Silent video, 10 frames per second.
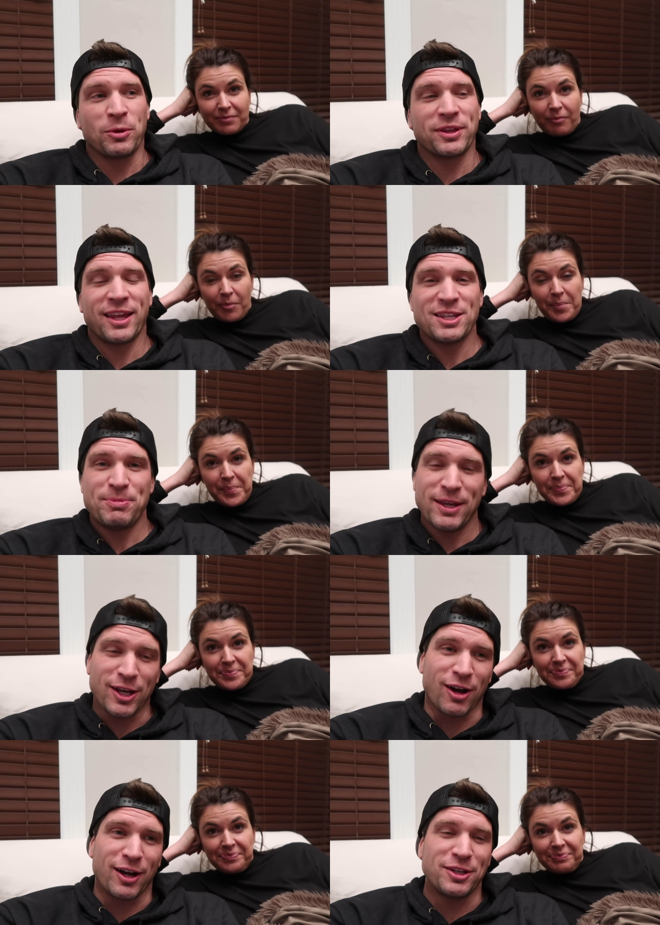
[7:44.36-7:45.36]
Speaker 1: With the kids
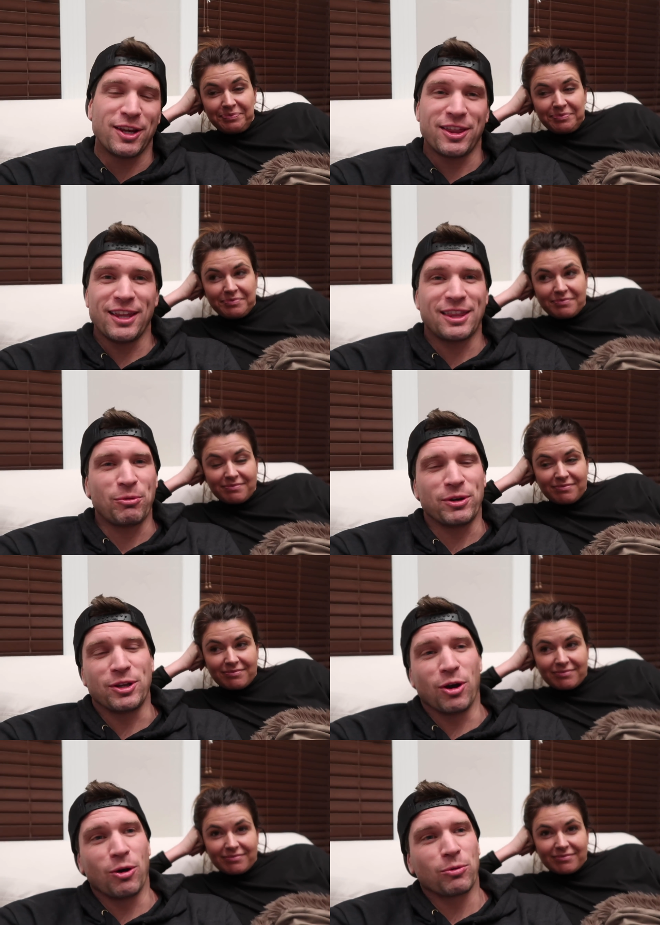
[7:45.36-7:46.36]
being gone, you'd think that
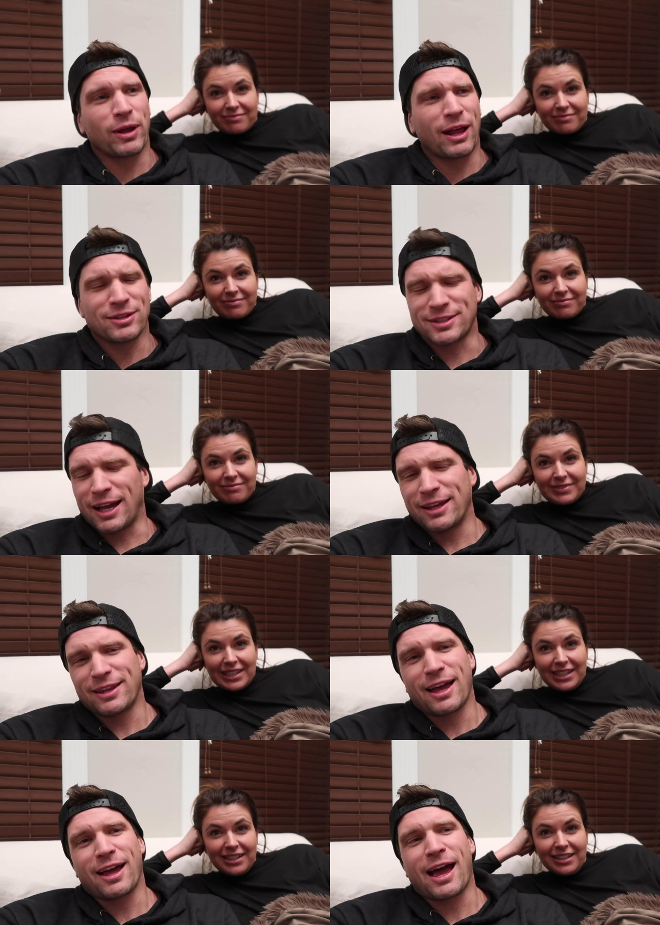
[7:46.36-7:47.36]
would go run
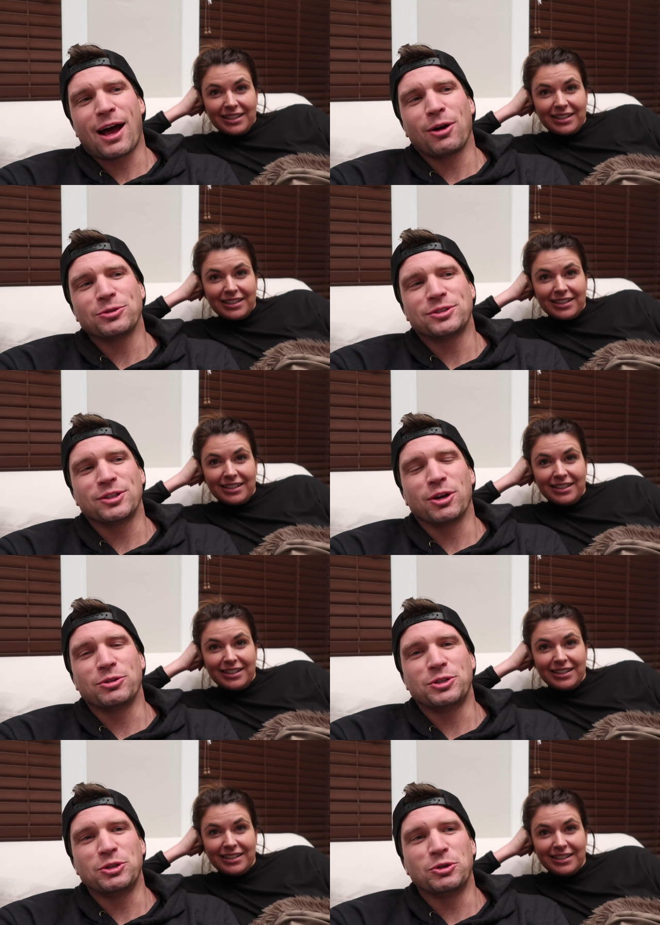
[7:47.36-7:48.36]
outside the house and
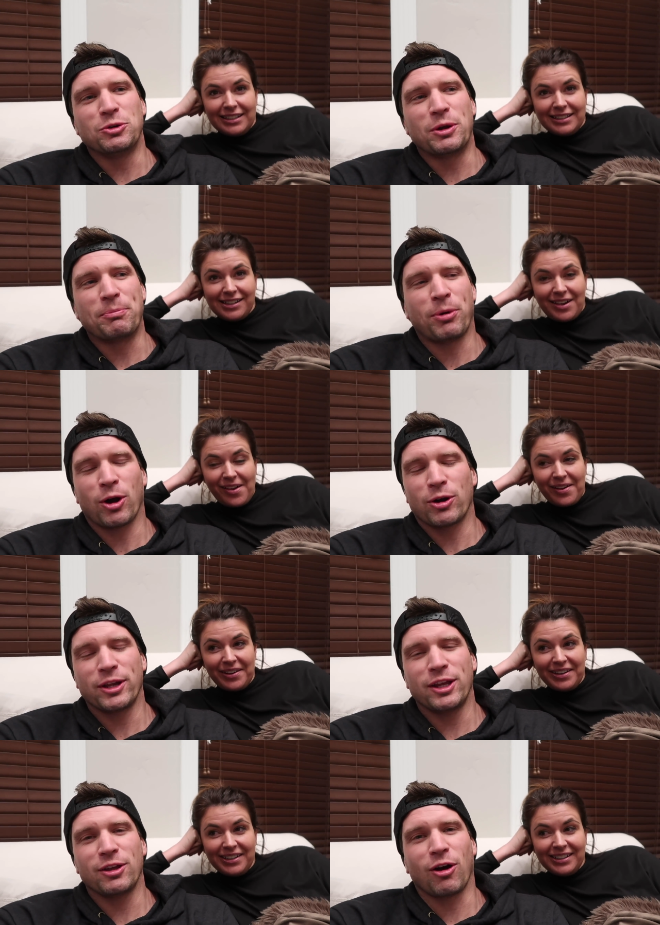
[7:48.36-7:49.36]
go do and
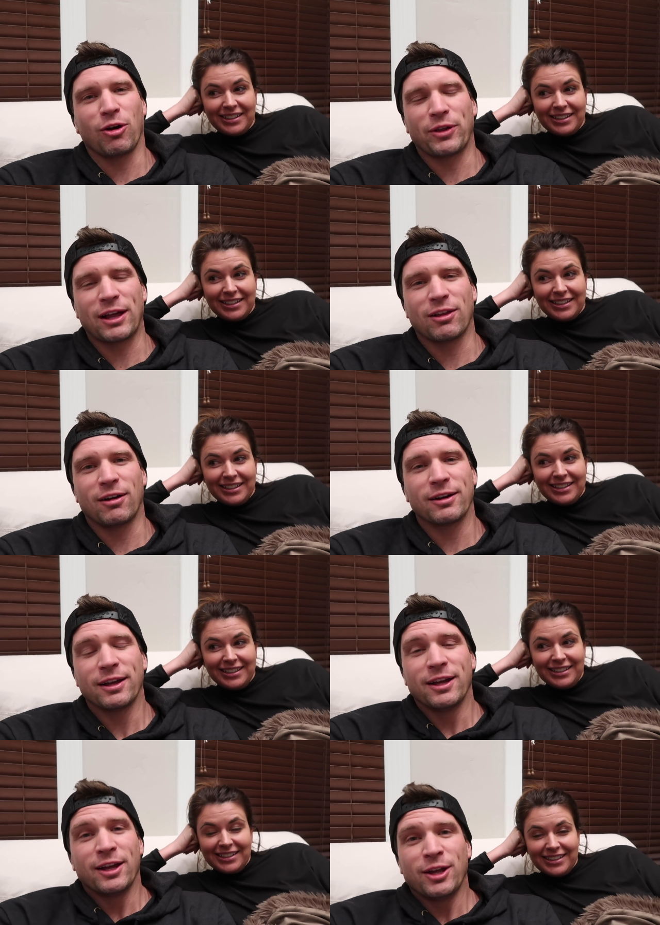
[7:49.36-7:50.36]
party all night
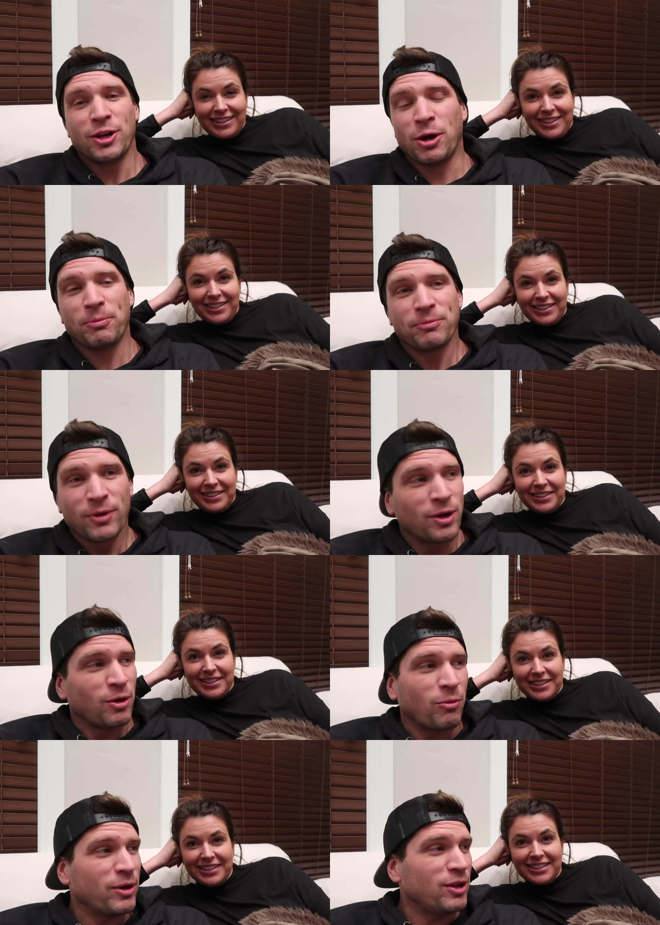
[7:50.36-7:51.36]
long. No,
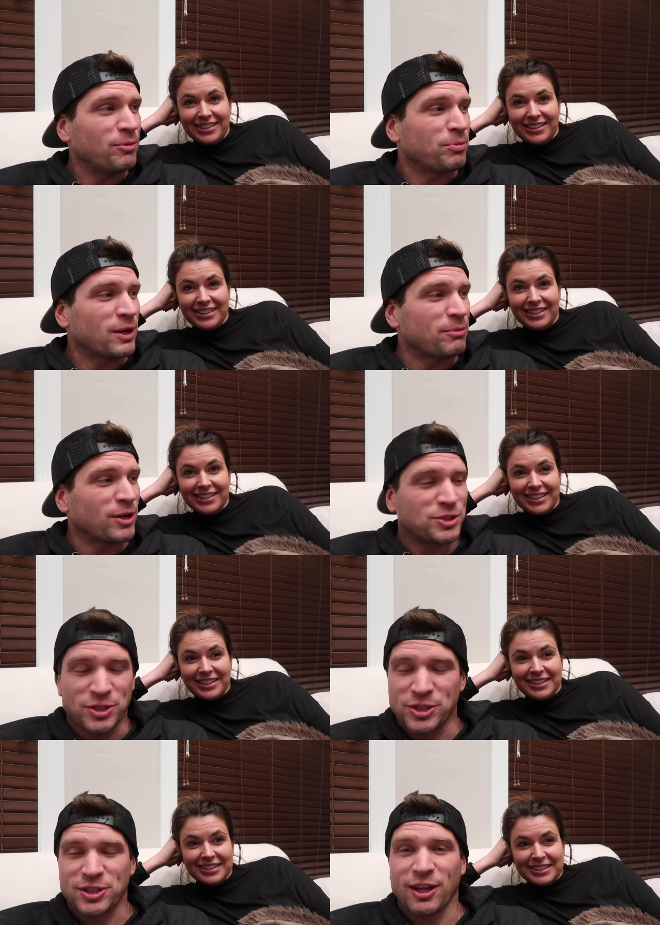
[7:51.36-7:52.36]
we pretty
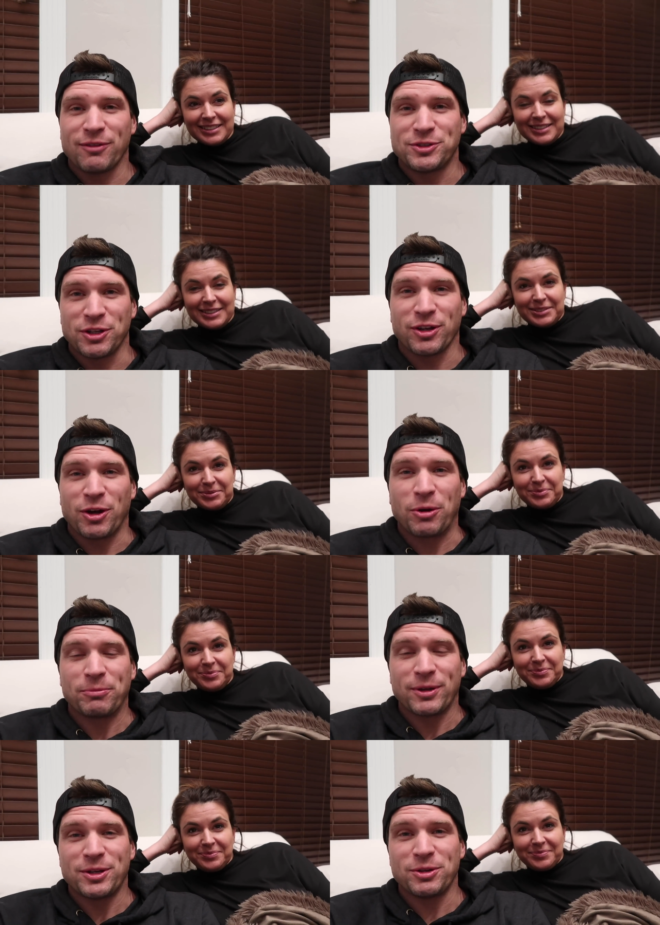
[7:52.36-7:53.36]
much just love chilling at
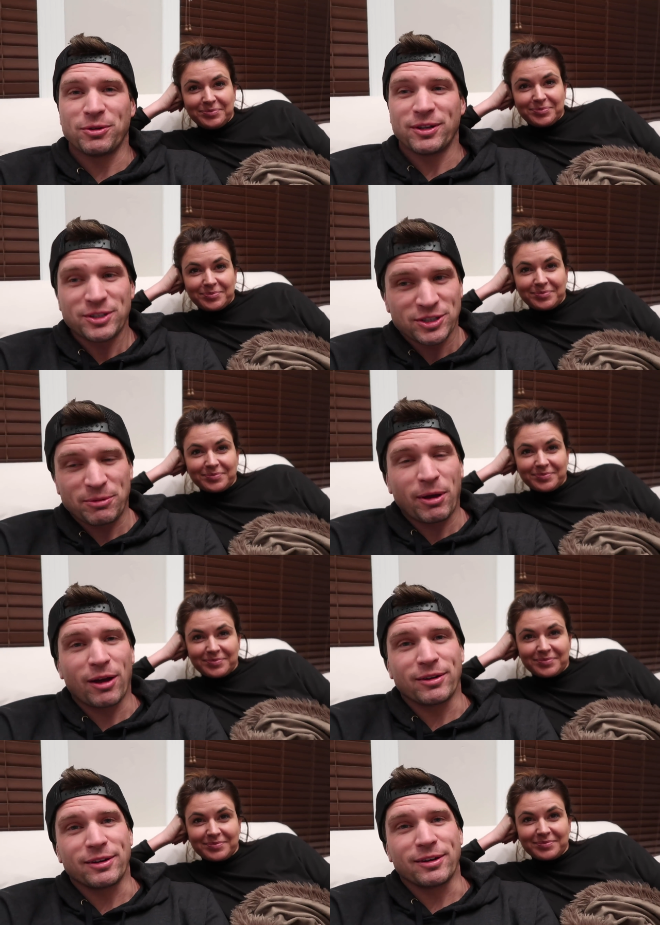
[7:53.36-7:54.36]
home and doing just
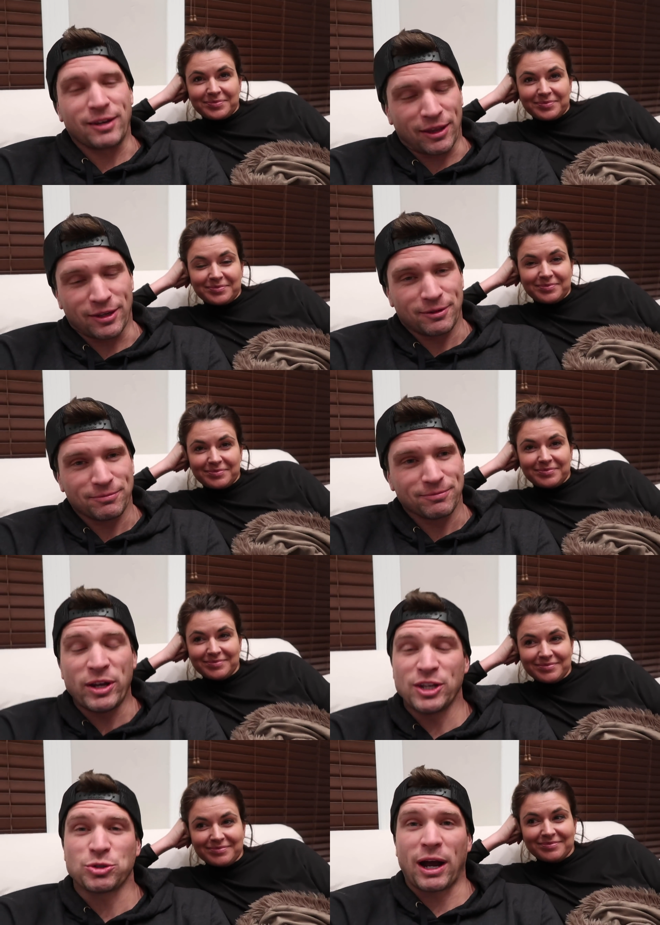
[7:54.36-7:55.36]
about nothing.
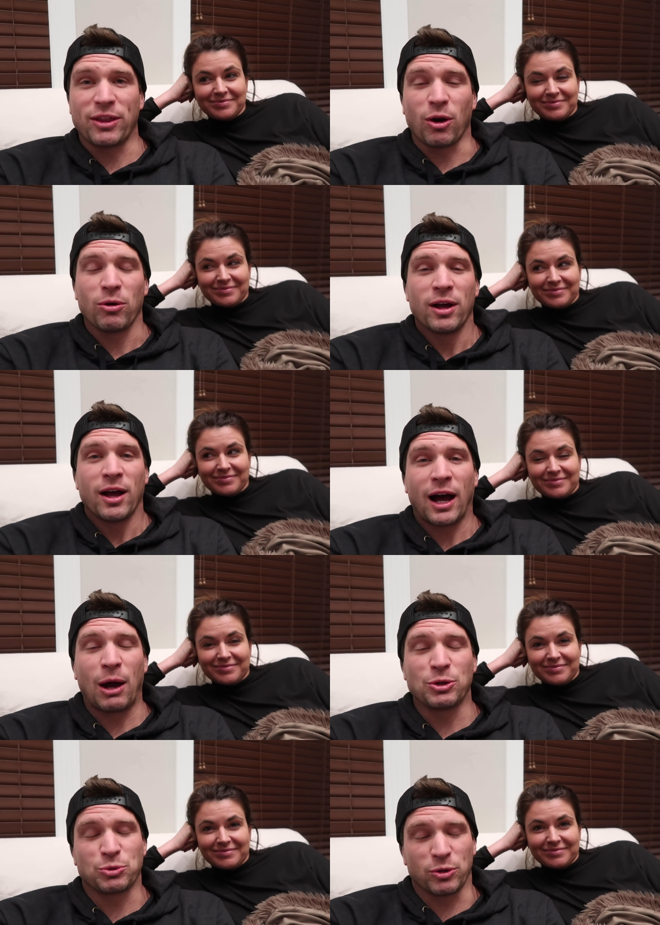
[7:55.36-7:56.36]
We did try though.
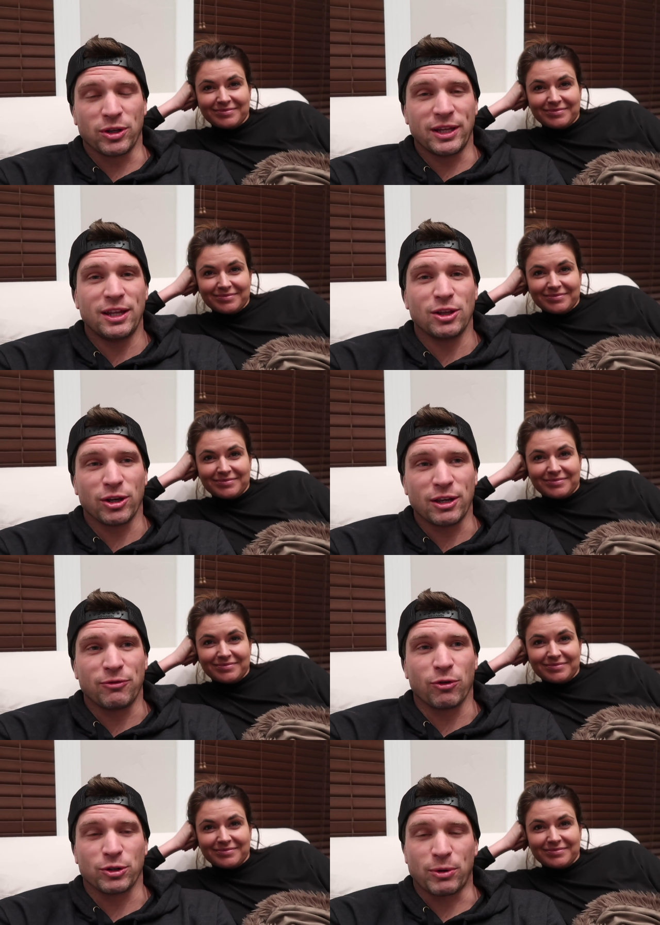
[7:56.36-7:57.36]
I was really
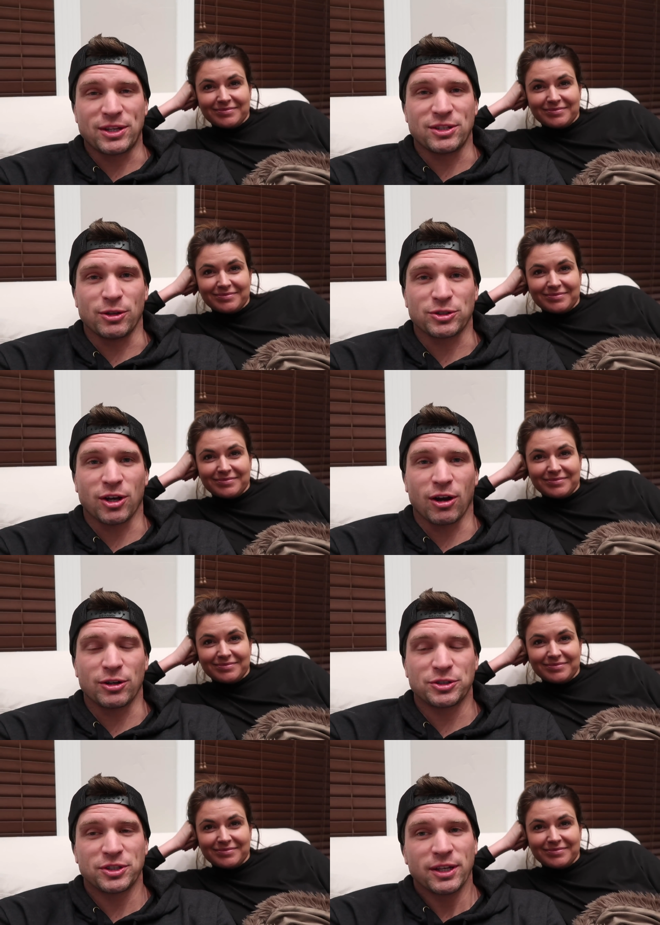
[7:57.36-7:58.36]
looking forward to racing those
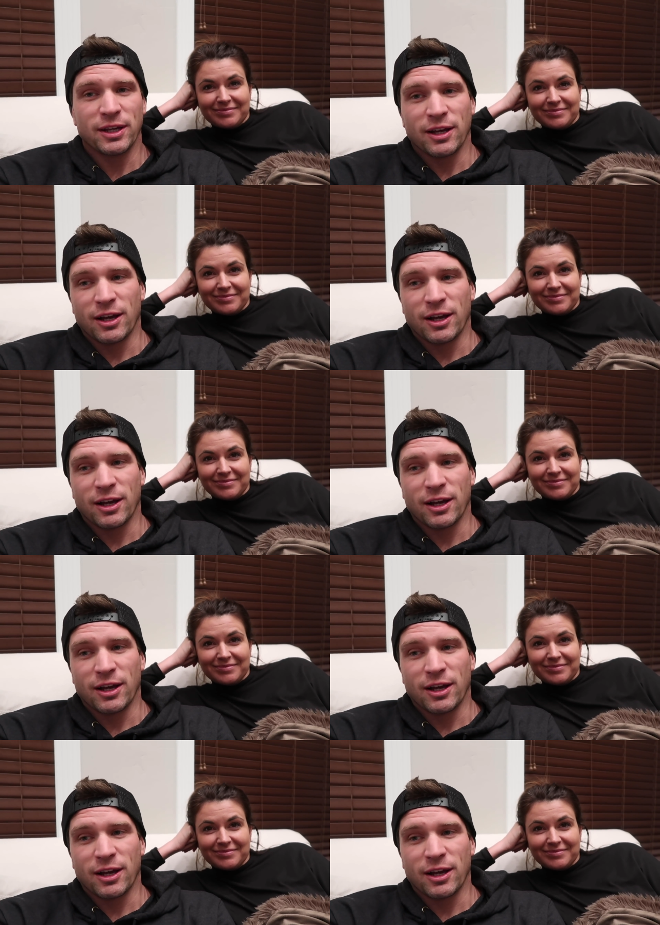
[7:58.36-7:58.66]
cars.